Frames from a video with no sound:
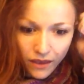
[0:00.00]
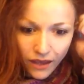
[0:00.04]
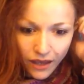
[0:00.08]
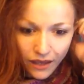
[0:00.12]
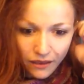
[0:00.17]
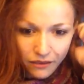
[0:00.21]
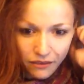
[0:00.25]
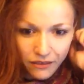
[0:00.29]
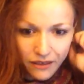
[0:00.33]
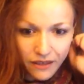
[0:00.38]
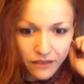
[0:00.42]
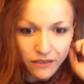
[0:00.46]

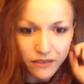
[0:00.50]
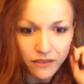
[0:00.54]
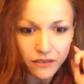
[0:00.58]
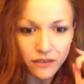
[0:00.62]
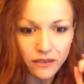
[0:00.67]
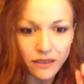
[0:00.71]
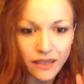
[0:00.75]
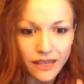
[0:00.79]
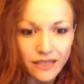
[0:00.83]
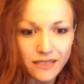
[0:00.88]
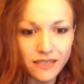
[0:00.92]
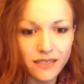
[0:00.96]
the
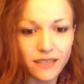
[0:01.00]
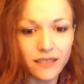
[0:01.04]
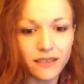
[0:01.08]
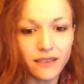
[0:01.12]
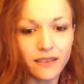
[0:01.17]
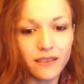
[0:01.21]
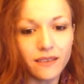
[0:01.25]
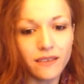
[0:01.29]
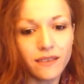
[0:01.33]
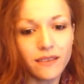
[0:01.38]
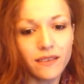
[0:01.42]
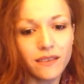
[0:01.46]

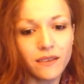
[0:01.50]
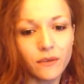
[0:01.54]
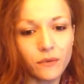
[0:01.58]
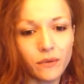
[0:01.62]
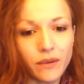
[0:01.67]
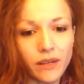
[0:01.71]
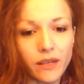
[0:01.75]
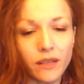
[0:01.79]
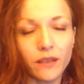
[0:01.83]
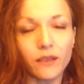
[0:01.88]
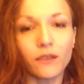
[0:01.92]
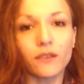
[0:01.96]
lesson that
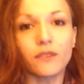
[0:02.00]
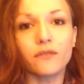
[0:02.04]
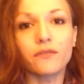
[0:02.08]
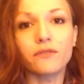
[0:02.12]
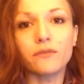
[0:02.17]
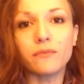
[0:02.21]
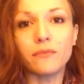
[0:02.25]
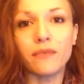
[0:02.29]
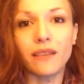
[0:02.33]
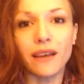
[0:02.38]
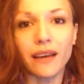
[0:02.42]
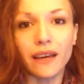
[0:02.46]
we can learn
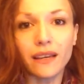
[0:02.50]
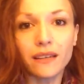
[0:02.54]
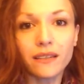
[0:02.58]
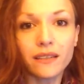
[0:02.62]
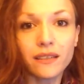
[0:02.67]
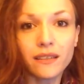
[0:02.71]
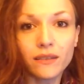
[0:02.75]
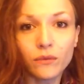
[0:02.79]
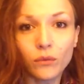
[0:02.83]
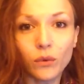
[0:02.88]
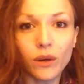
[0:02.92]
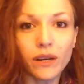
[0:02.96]
from
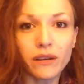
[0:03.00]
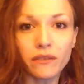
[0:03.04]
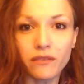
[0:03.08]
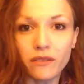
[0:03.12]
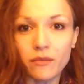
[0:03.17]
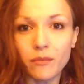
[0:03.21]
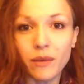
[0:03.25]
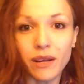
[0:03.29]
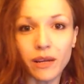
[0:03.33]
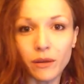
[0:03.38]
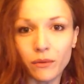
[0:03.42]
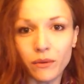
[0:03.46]
that, one of
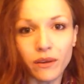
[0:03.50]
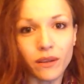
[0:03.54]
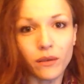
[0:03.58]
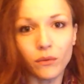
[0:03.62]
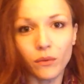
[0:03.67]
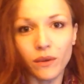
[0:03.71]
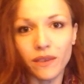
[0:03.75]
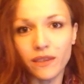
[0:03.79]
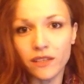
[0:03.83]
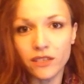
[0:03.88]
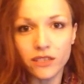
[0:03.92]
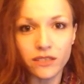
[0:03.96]
them anyway, the
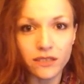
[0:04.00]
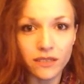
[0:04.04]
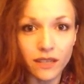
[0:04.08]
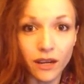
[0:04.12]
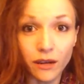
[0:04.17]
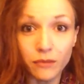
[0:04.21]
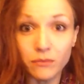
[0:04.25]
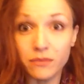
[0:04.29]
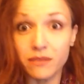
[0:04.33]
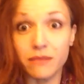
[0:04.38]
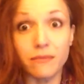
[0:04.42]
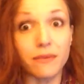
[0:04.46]
one that just
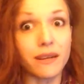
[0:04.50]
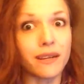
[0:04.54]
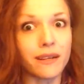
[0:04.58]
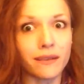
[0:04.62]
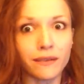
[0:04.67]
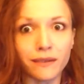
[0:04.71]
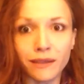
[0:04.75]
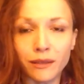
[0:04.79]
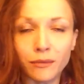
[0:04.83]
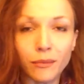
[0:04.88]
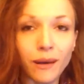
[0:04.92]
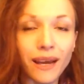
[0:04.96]
comes
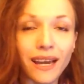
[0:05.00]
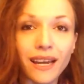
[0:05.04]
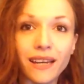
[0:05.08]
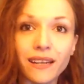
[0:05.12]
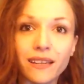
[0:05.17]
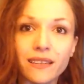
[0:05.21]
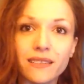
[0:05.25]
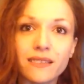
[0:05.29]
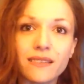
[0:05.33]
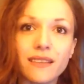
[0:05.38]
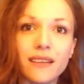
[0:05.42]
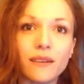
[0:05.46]
immediately to
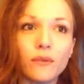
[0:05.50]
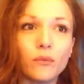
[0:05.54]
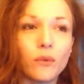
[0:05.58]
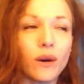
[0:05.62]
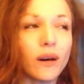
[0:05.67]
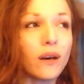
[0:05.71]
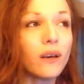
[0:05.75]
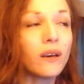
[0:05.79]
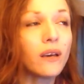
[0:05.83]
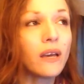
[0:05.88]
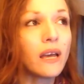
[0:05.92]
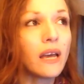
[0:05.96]
mind, is that,
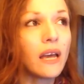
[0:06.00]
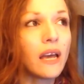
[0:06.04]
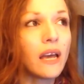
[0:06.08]
well,